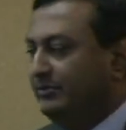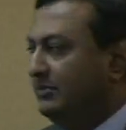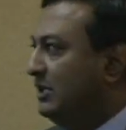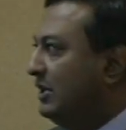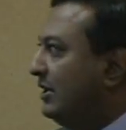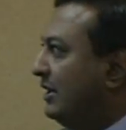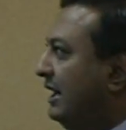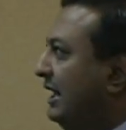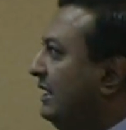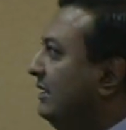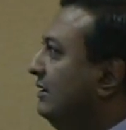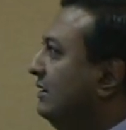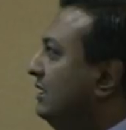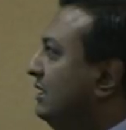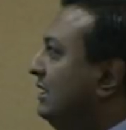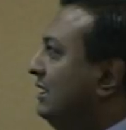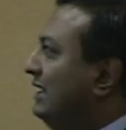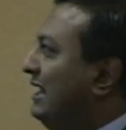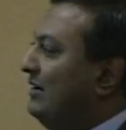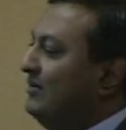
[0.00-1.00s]
All right?
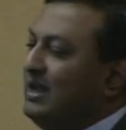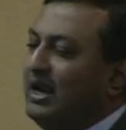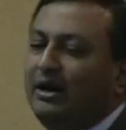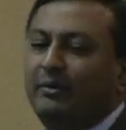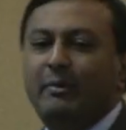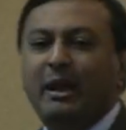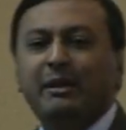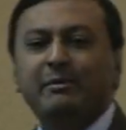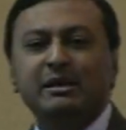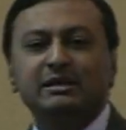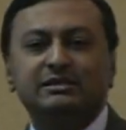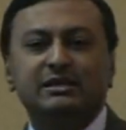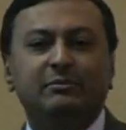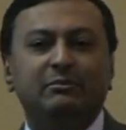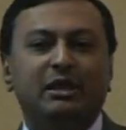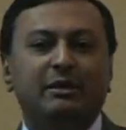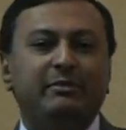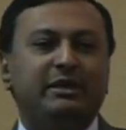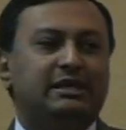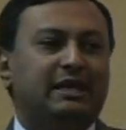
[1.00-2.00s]
Now there are maybe some
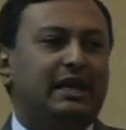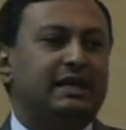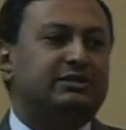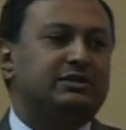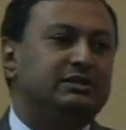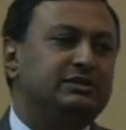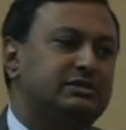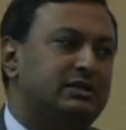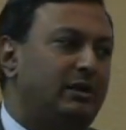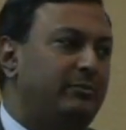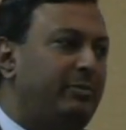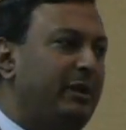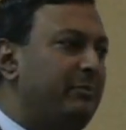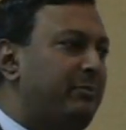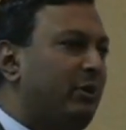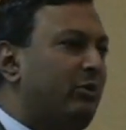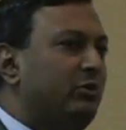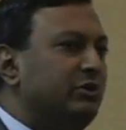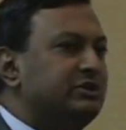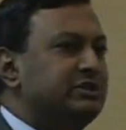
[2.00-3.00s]
limitations. Some
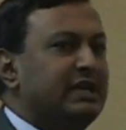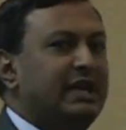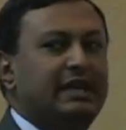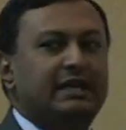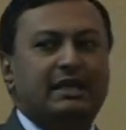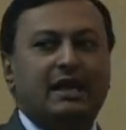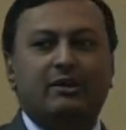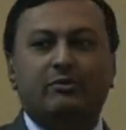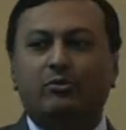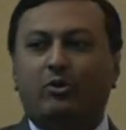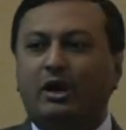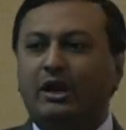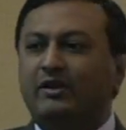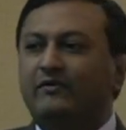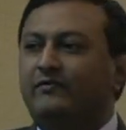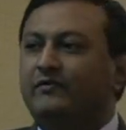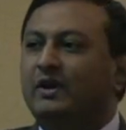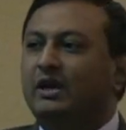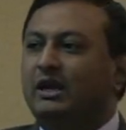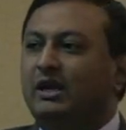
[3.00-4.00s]
people will say that what
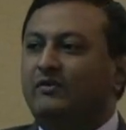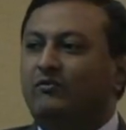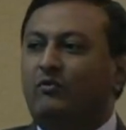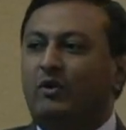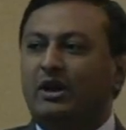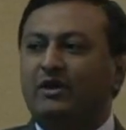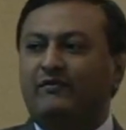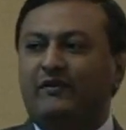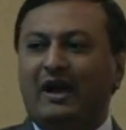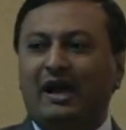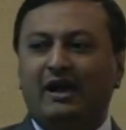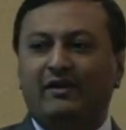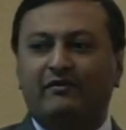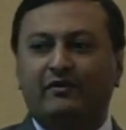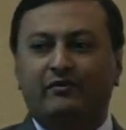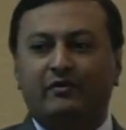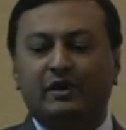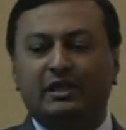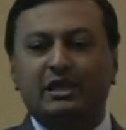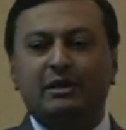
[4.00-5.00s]
if I have a
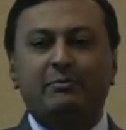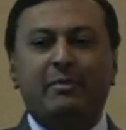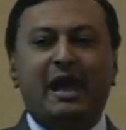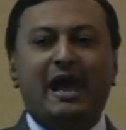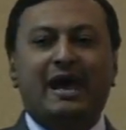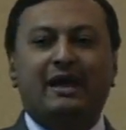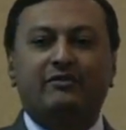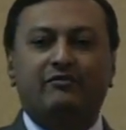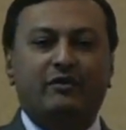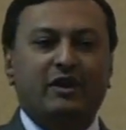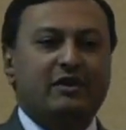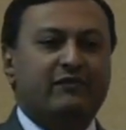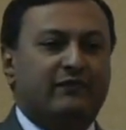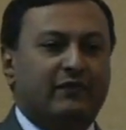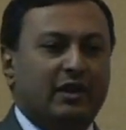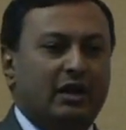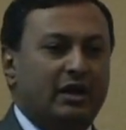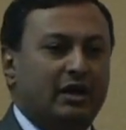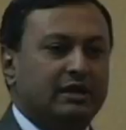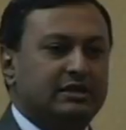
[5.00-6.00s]
really bad
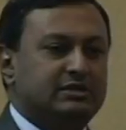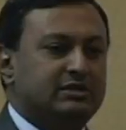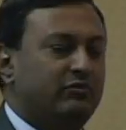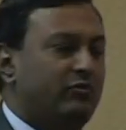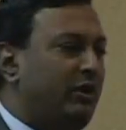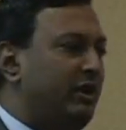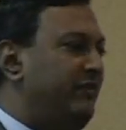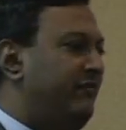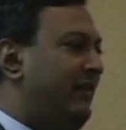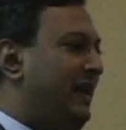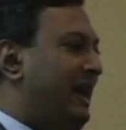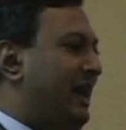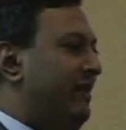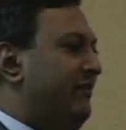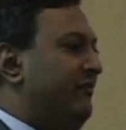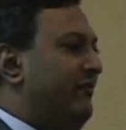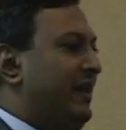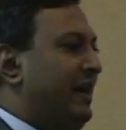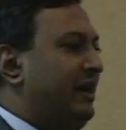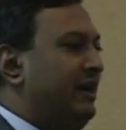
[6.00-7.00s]
reflux, and what if I
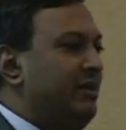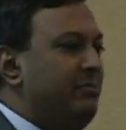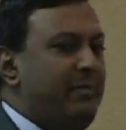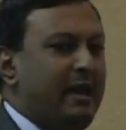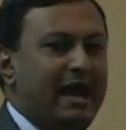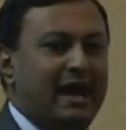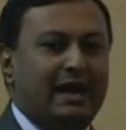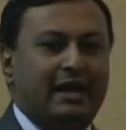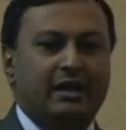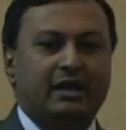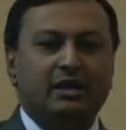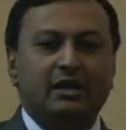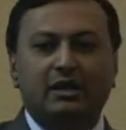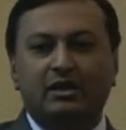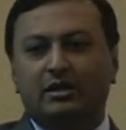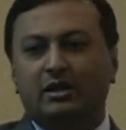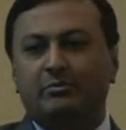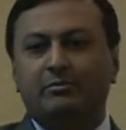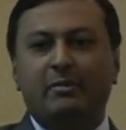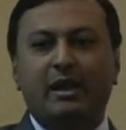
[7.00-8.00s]
have very bad,
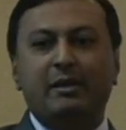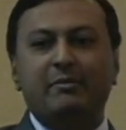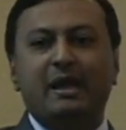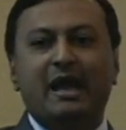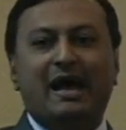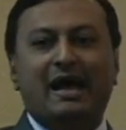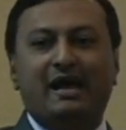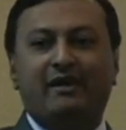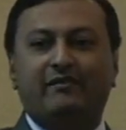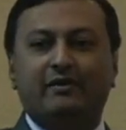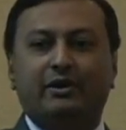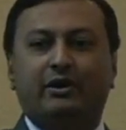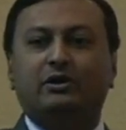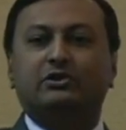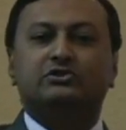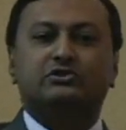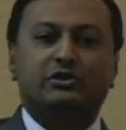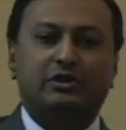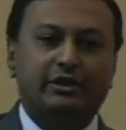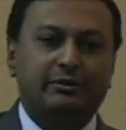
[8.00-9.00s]
maybe I have an
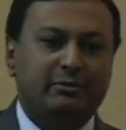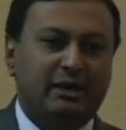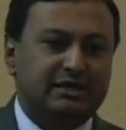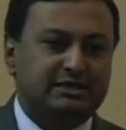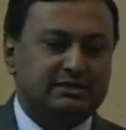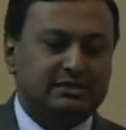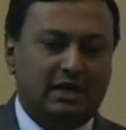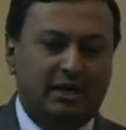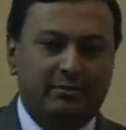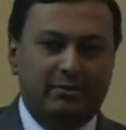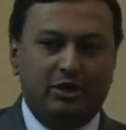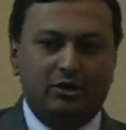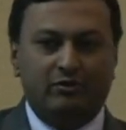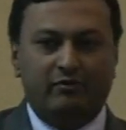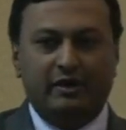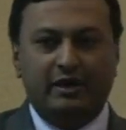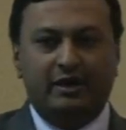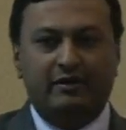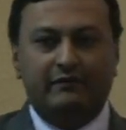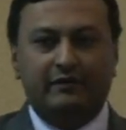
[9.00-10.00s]
ulcer in my stomach or
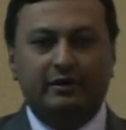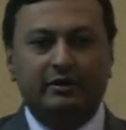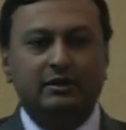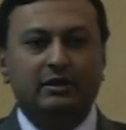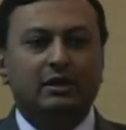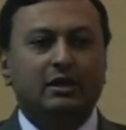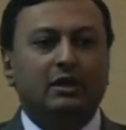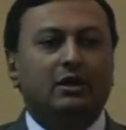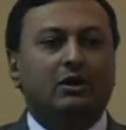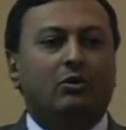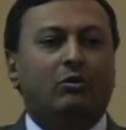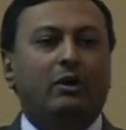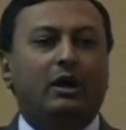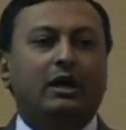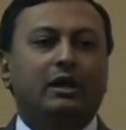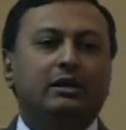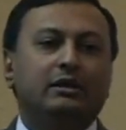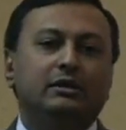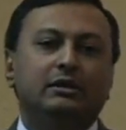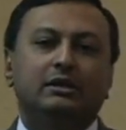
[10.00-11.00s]
whatever.
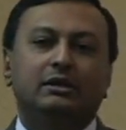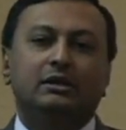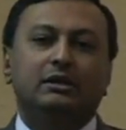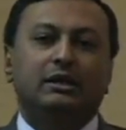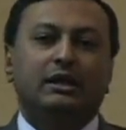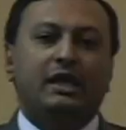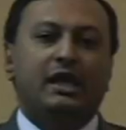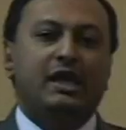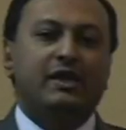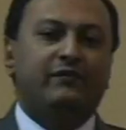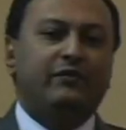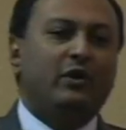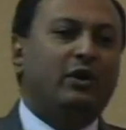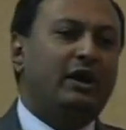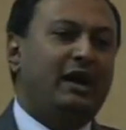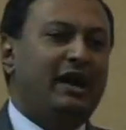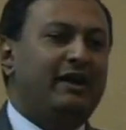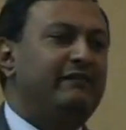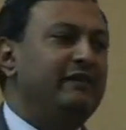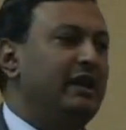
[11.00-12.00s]
Well, if you're
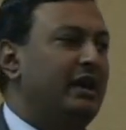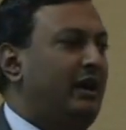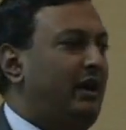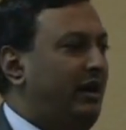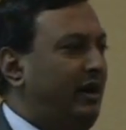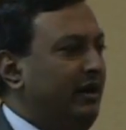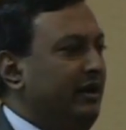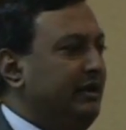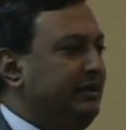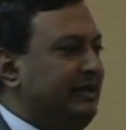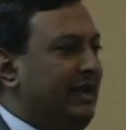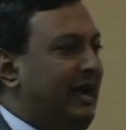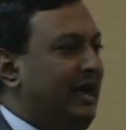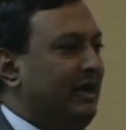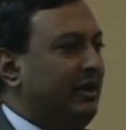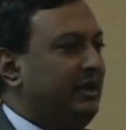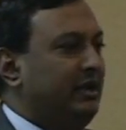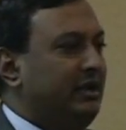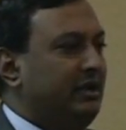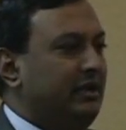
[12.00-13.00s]
having a heart
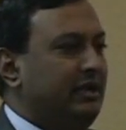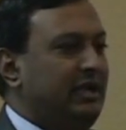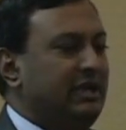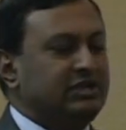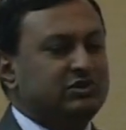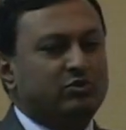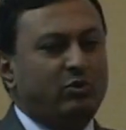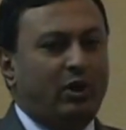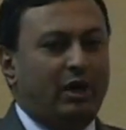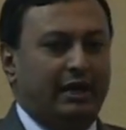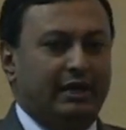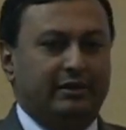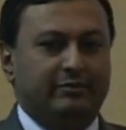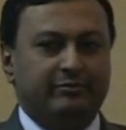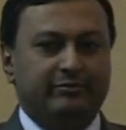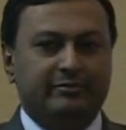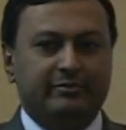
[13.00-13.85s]
attack, guess what?